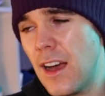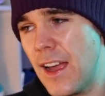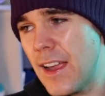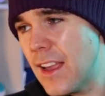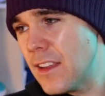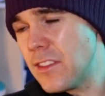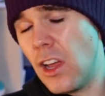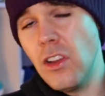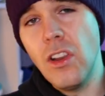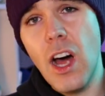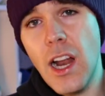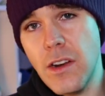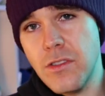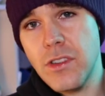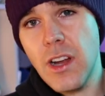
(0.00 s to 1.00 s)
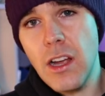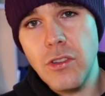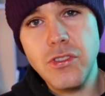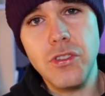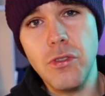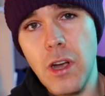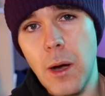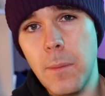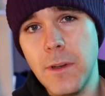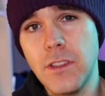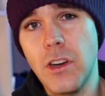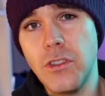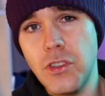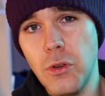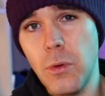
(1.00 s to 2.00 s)
I guess a lot of shoe companies
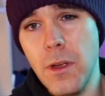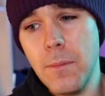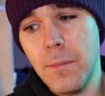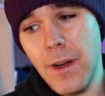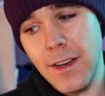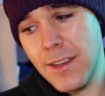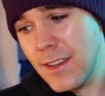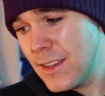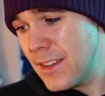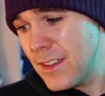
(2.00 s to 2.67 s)
are doing, but